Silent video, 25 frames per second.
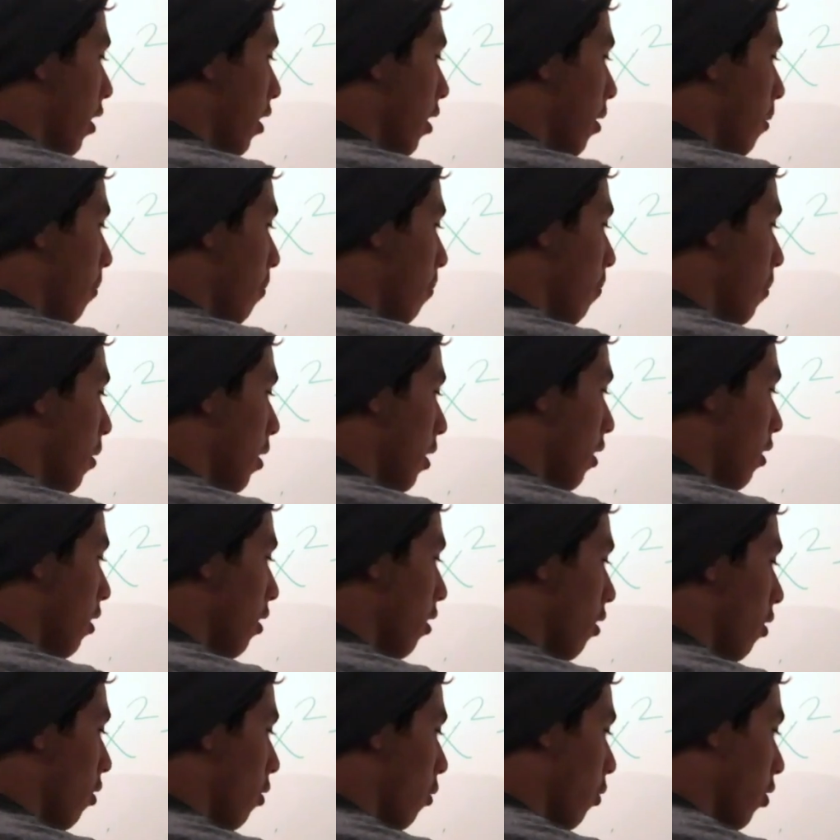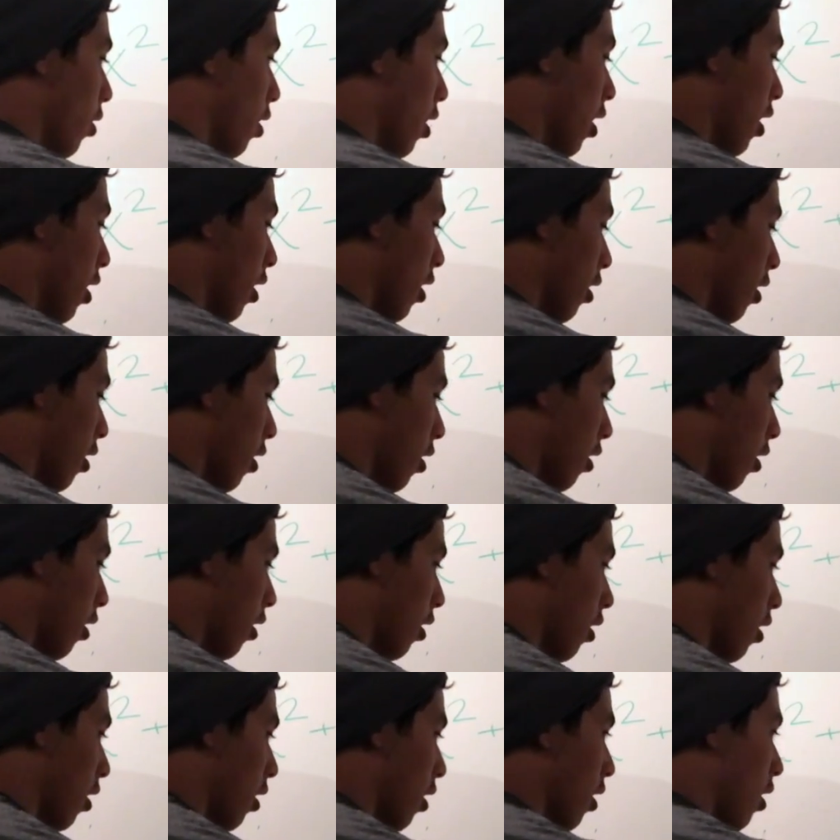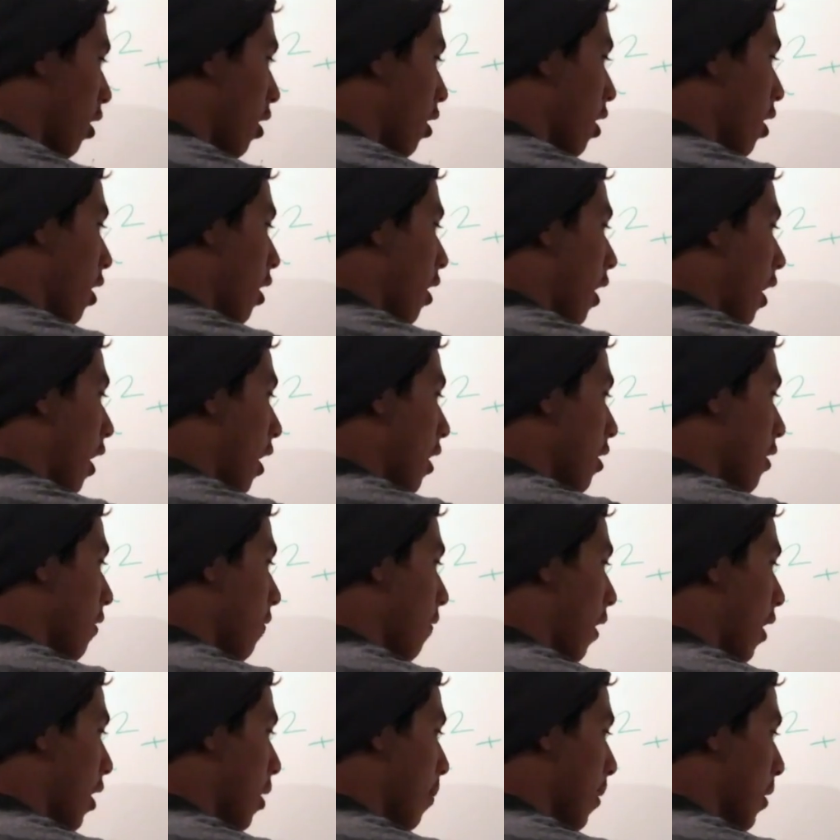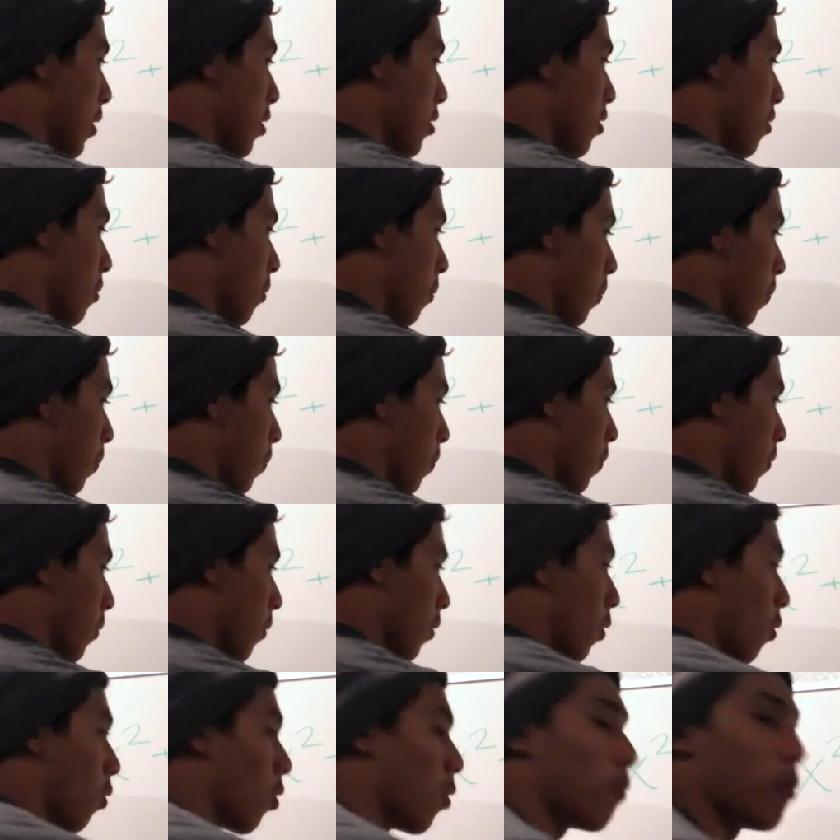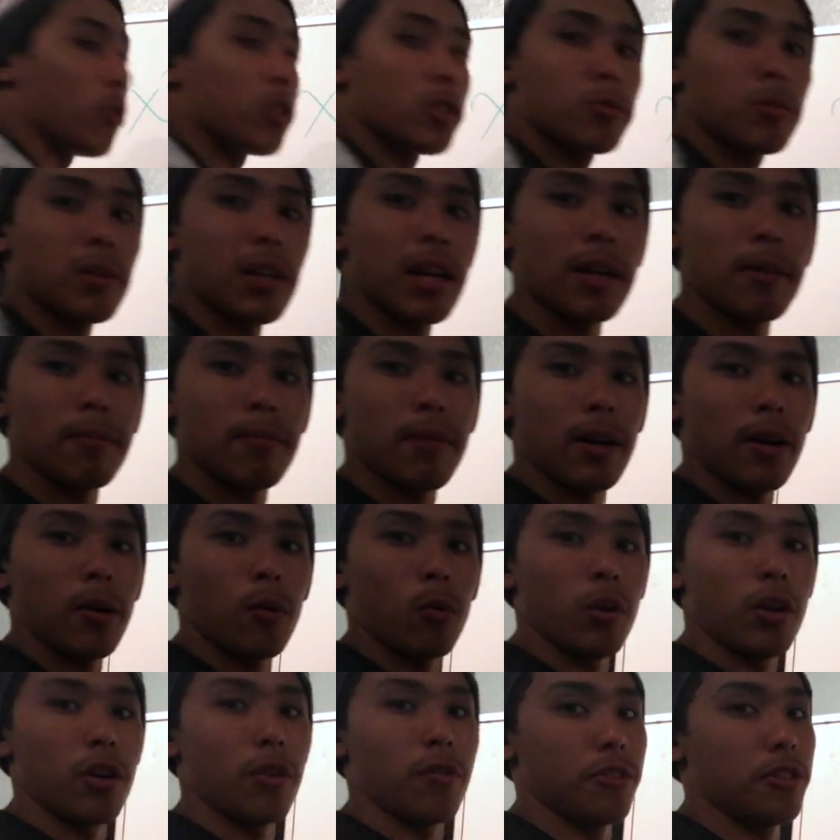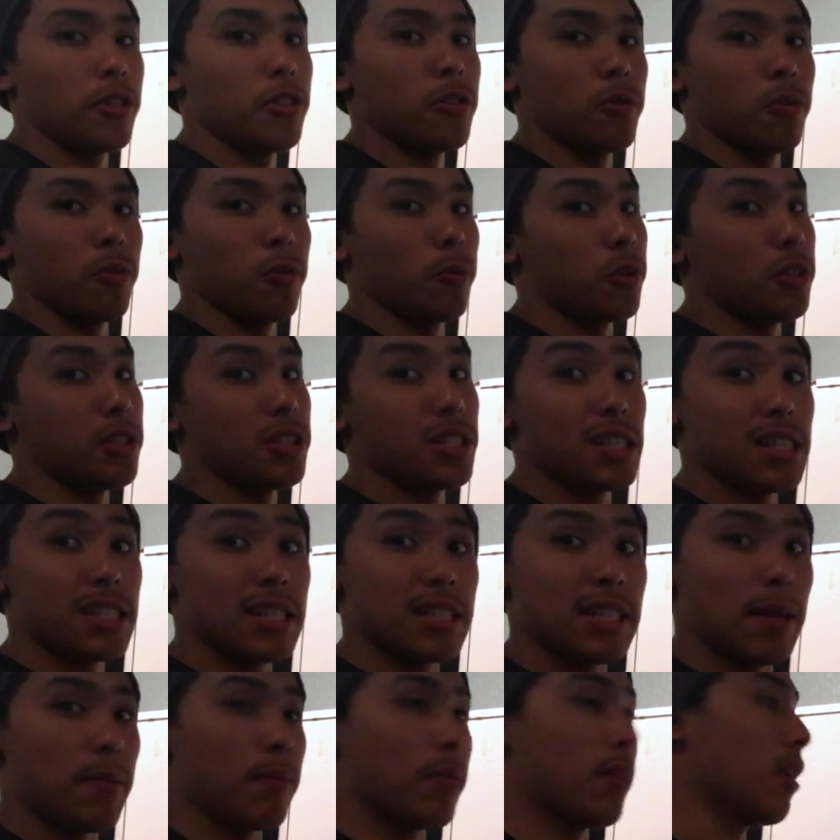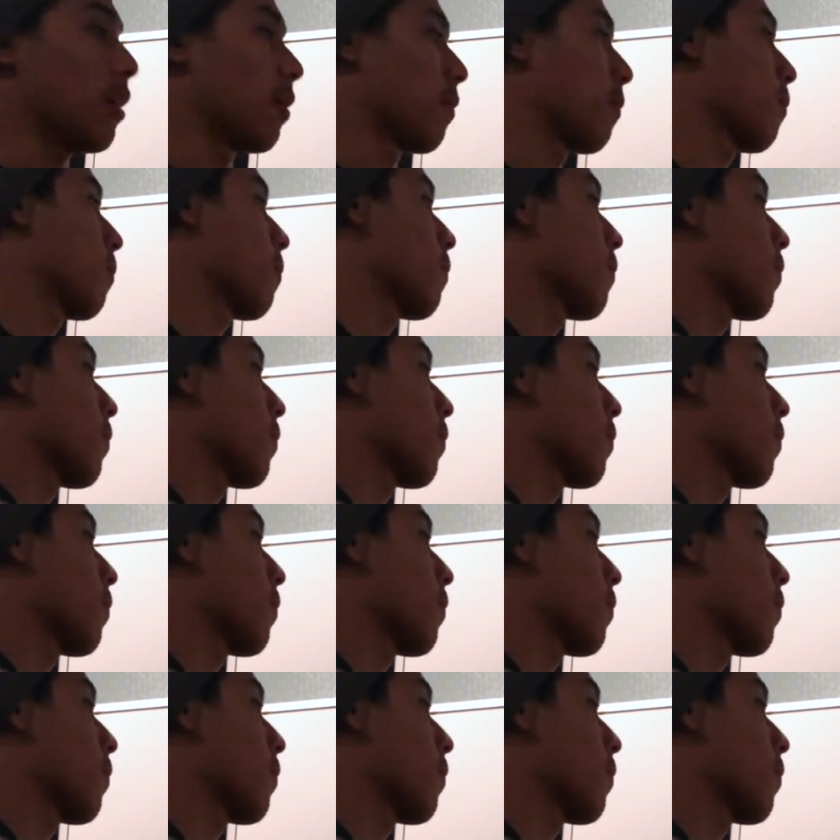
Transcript: here, b over a, and divide it by 2, or multiply it by 1 over 2, which is the same thing.